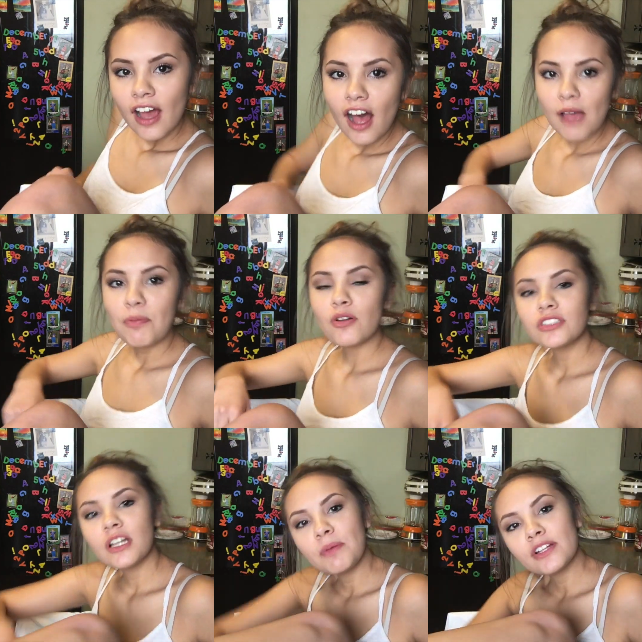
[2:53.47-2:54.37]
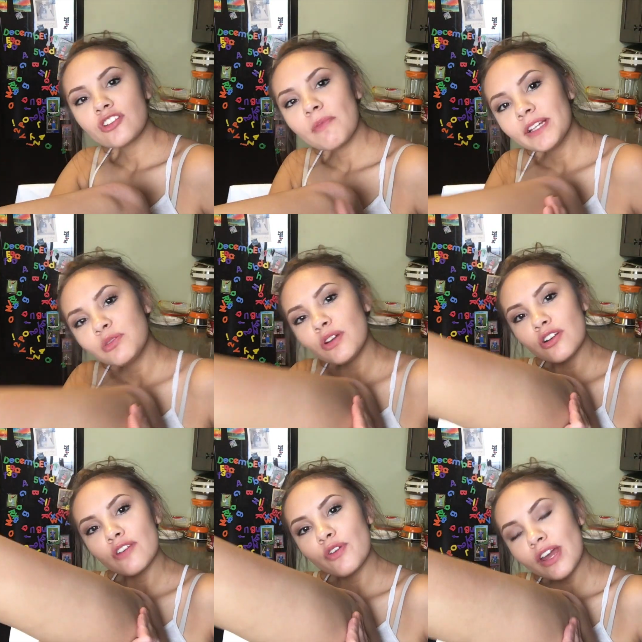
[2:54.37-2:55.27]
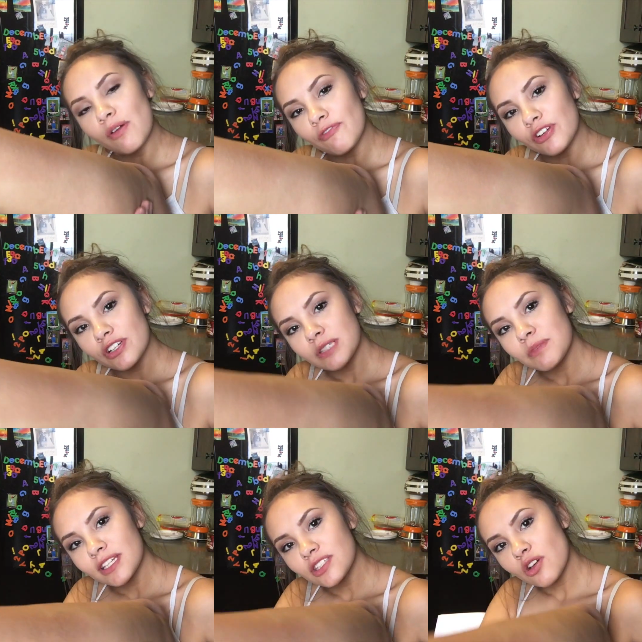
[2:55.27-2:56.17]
I posted a picture on my Twitter of what I want for Christmas,